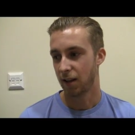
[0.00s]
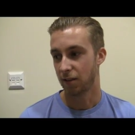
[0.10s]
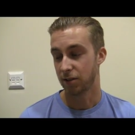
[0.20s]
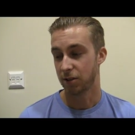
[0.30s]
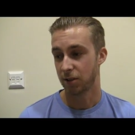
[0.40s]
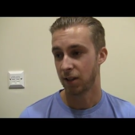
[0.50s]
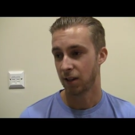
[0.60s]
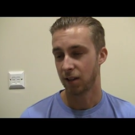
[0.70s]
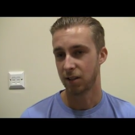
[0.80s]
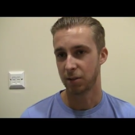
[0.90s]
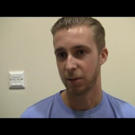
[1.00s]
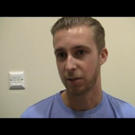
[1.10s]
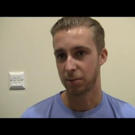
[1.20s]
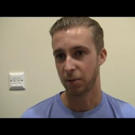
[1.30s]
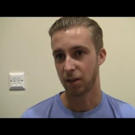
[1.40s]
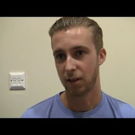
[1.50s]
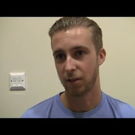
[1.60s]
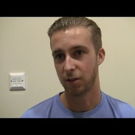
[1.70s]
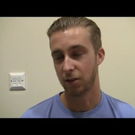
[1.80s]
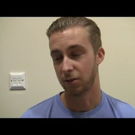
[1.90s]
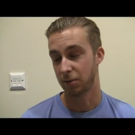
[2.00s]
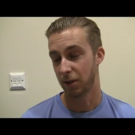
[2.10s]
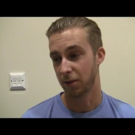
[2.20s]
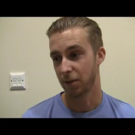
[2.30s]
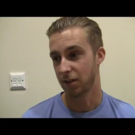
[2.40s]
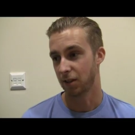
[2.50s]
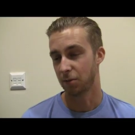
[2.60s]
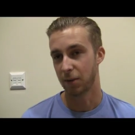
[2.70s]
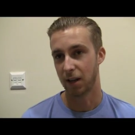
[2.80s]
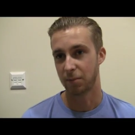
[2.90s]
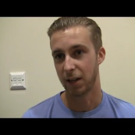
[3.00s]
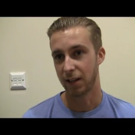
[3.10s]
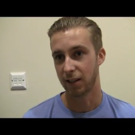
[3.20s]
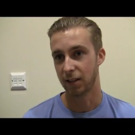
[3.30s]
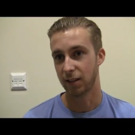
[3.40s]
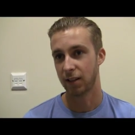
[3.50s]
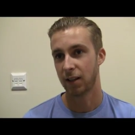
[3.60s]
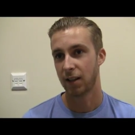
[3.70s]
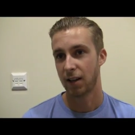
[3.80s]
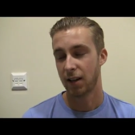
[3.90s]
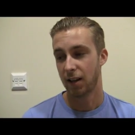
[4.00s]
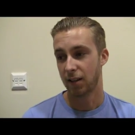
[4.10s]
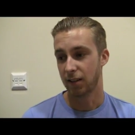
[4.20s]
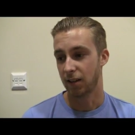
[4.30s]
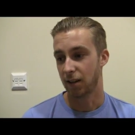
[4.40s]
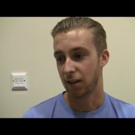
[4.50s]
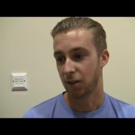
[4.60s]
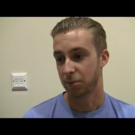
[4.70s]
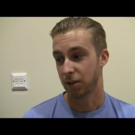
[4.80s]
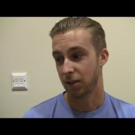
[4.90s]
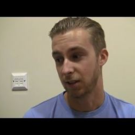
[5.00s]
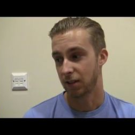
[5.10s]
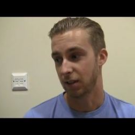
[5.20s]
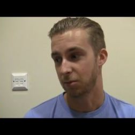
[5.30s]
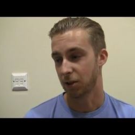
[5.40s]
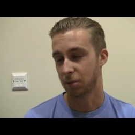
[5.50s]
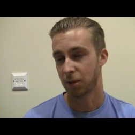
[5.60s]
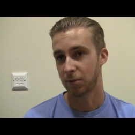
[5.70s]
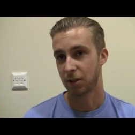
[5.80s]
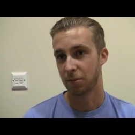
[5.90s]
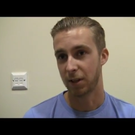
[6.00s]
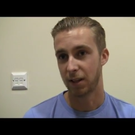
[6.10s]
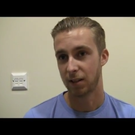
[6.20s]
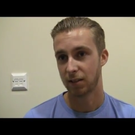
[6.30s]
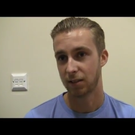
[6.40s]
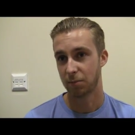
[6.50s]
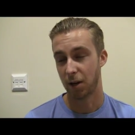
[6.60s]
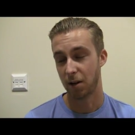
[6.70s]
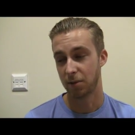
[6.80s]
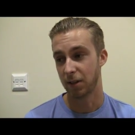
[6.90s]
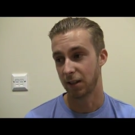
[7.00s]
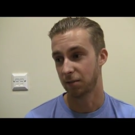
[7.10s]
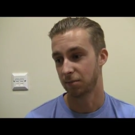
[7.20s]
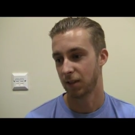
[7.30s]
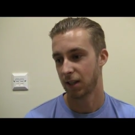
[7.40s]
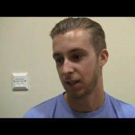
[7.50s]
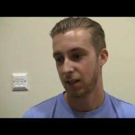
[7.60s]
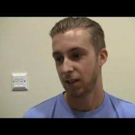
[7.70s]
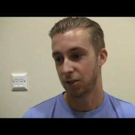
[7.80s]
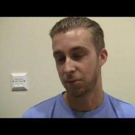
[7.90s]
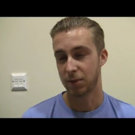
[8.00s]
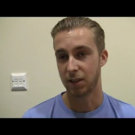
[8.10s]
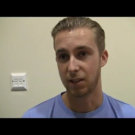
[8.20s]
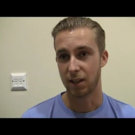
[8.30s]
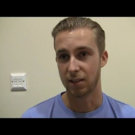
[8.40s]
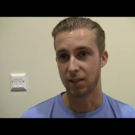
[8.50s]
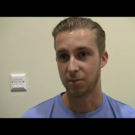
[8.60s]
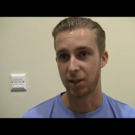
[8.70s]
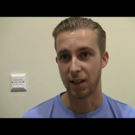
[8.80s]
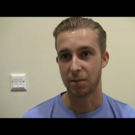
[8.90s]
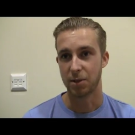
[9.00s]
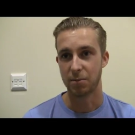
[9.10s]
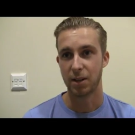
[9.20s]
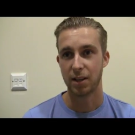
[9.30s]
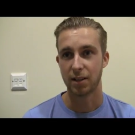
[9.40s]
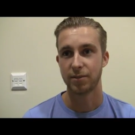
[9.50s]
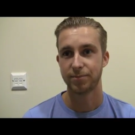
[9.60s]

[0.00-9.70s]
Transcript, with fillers: I've enjoyed it, had the experience, but ultimately, I wanted to come back play in England. And the uh, opportunity seemed to come up to come here apparently it jumped at the chance and I'm really happy to be here.